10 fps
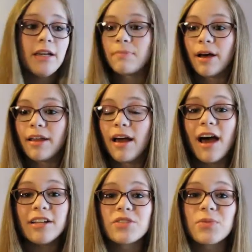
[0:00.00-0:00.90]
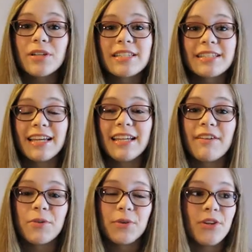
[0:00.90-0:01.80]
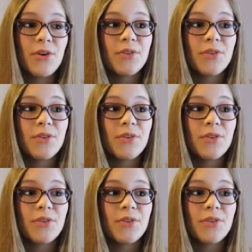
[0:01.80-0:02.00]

but I just wanted to let everyone know